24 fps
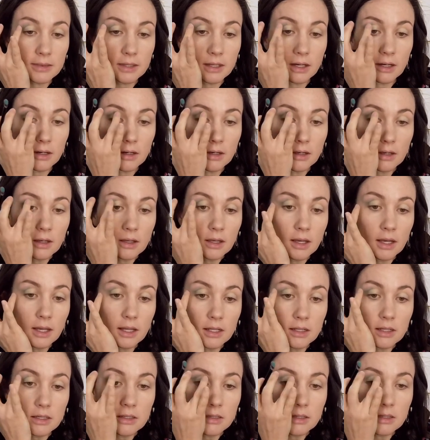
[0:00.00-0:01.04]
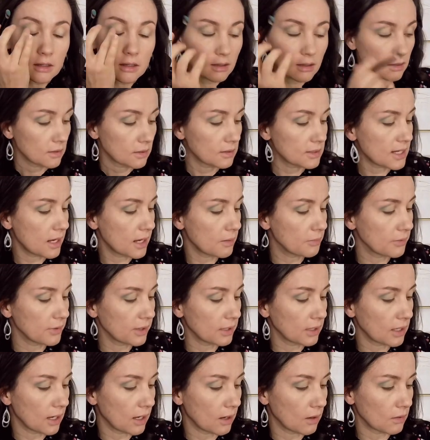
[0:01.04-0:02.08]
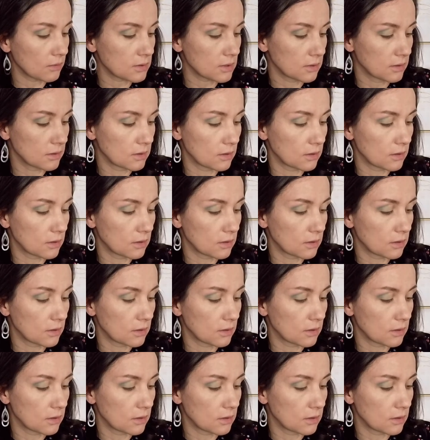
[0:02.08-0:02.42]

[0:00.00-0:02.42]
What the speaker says: there and tapering it out.